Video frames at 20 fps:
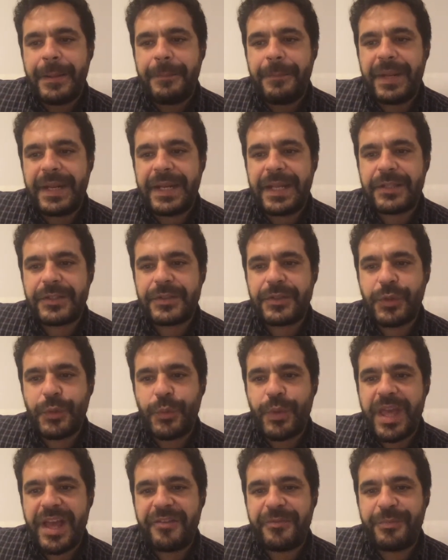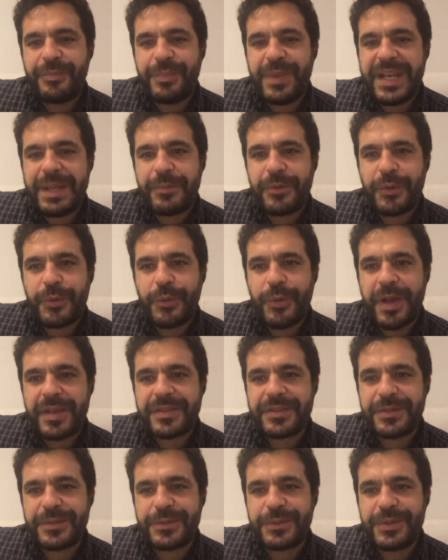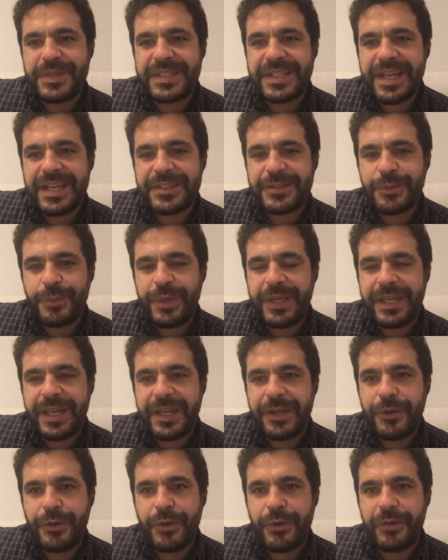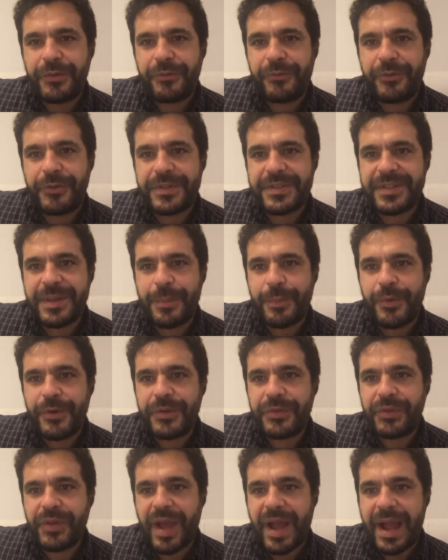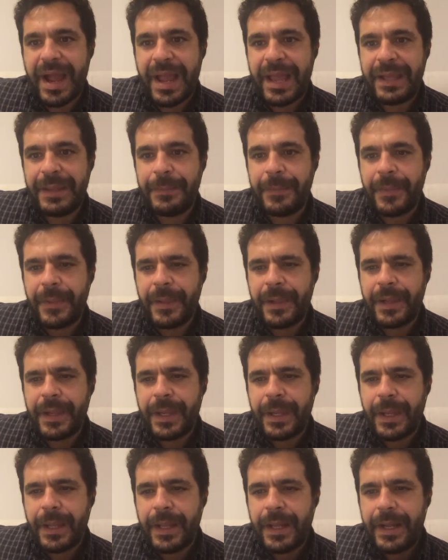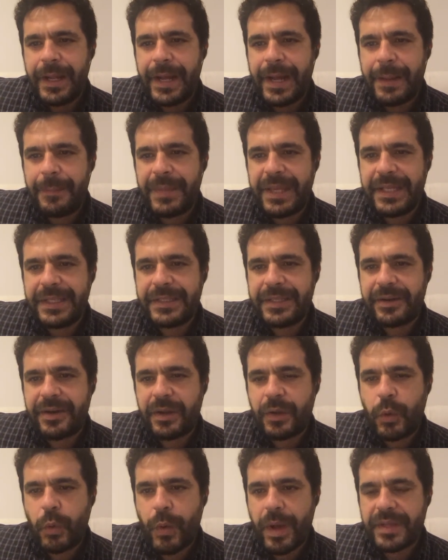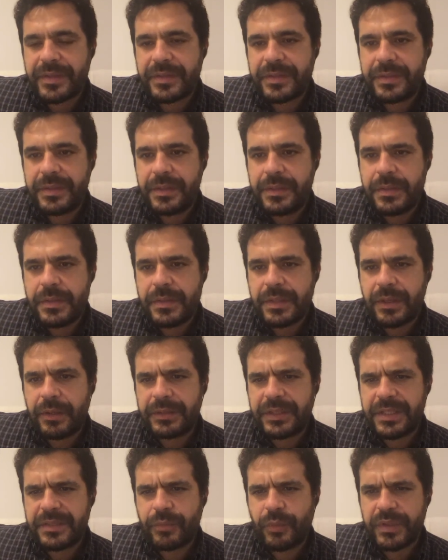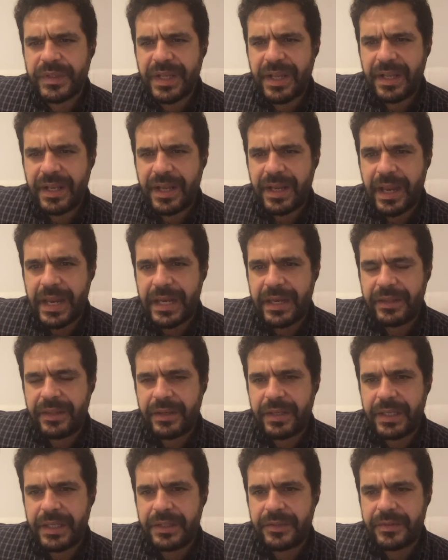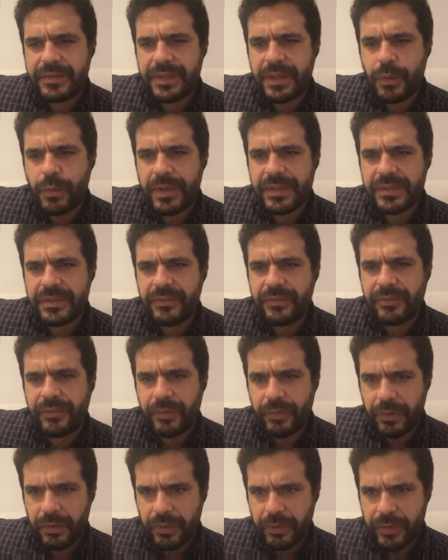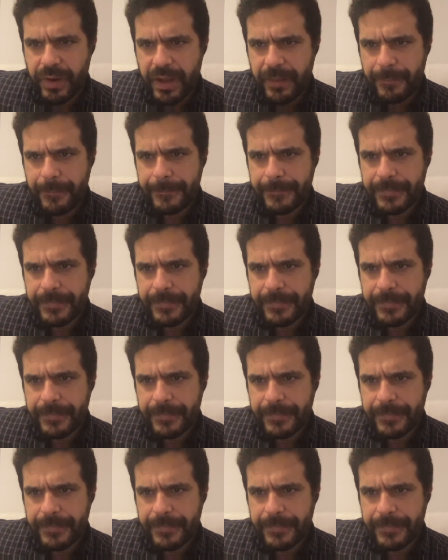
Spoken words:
And so we have many more questions to discuss, so we can go on for some more time. I mean, there are questions. This was another interesting question for Laura.